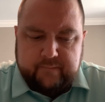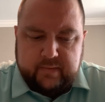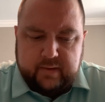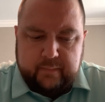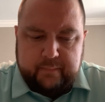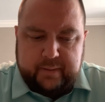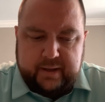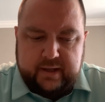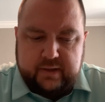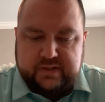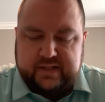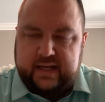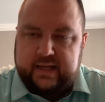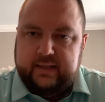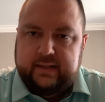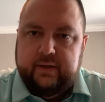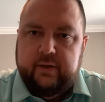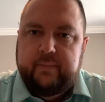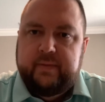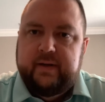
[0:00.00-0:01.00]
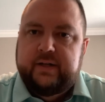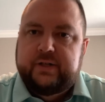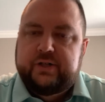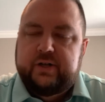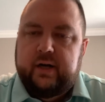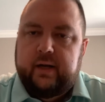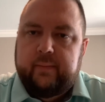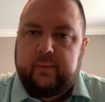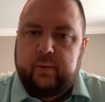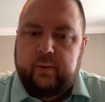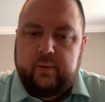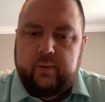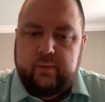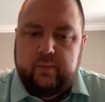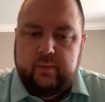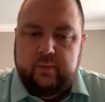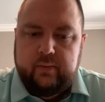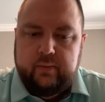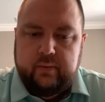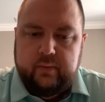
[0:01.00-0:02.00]
And Peter's had a little bit of trouble
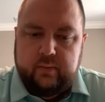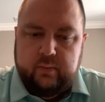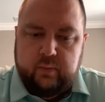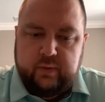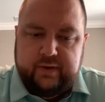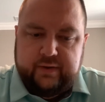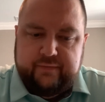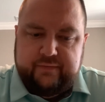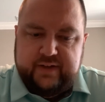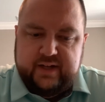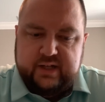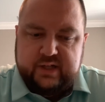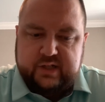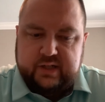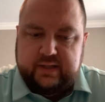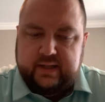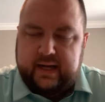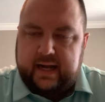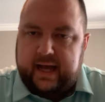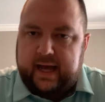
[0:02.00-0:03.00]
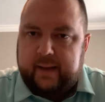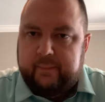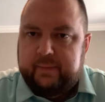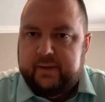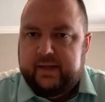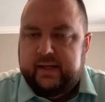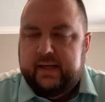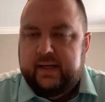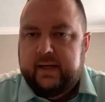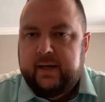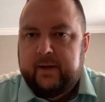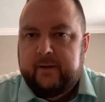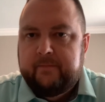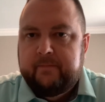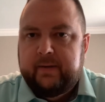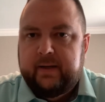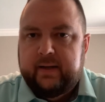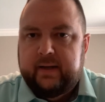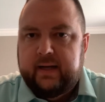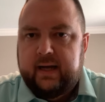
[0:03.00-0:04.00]
with a vision that happened to
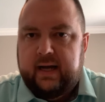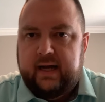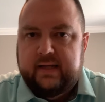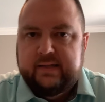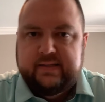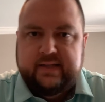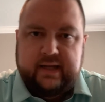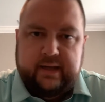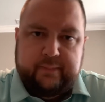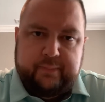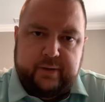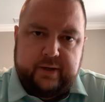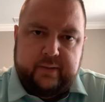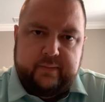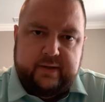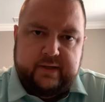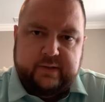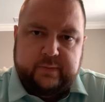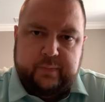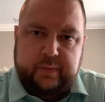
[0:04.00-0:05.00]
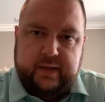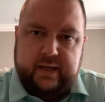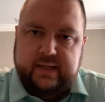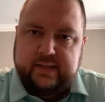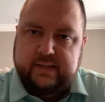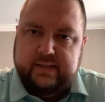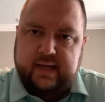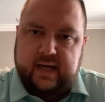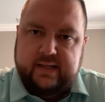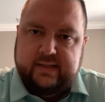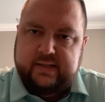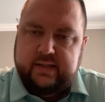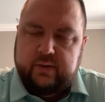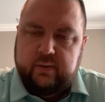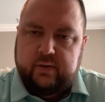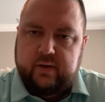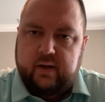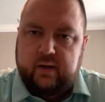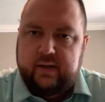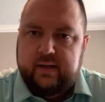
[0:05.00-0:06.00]
him, and God's kind of put him in his place. God said,
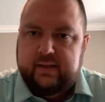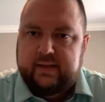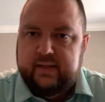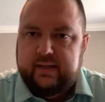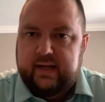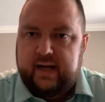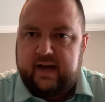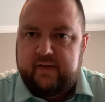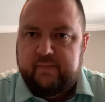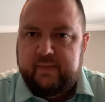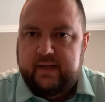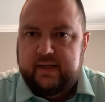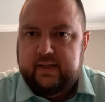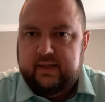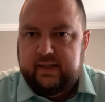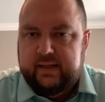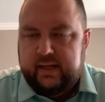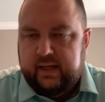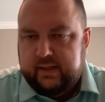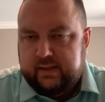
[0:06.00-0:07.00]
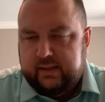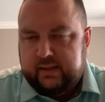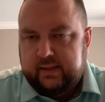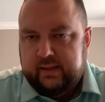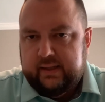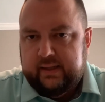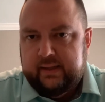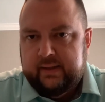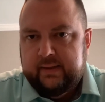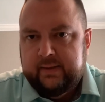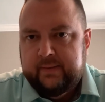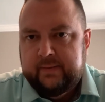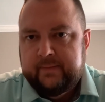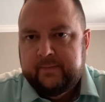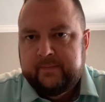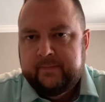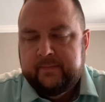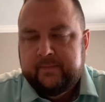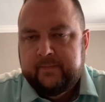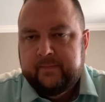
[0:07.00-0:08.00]
Don't call anything that I've made clean unclean.
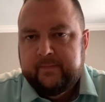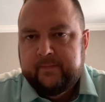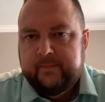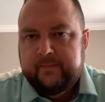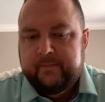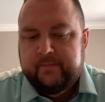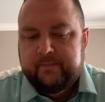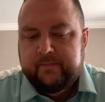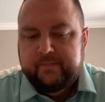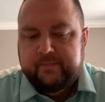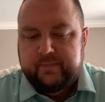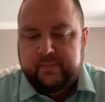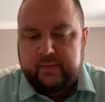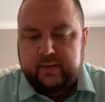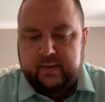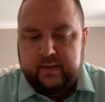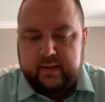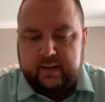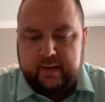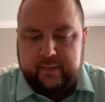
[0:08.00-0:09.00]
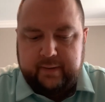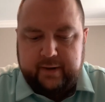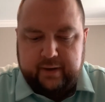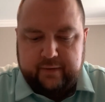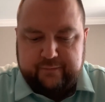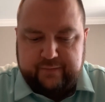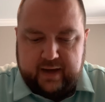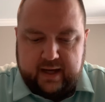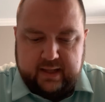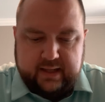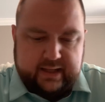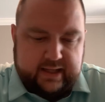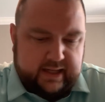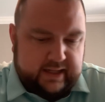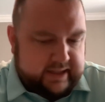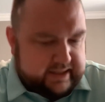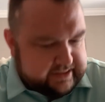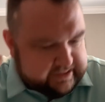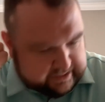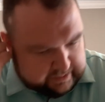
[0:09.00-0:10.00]
And Peter finally kind of
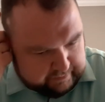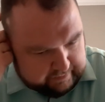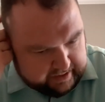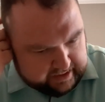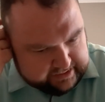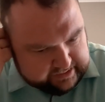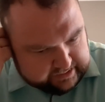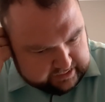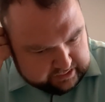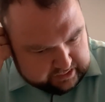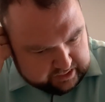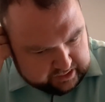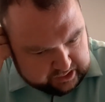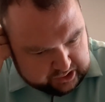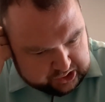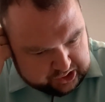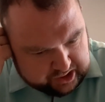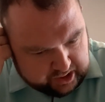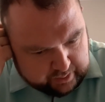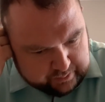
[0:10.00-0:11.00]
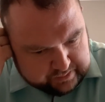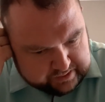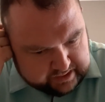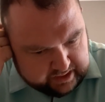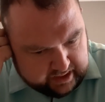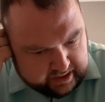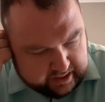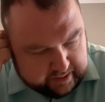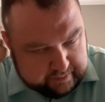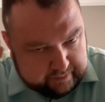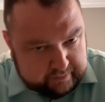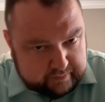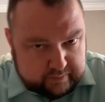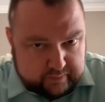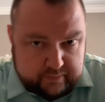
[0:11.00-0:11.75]
gets the message and he shows up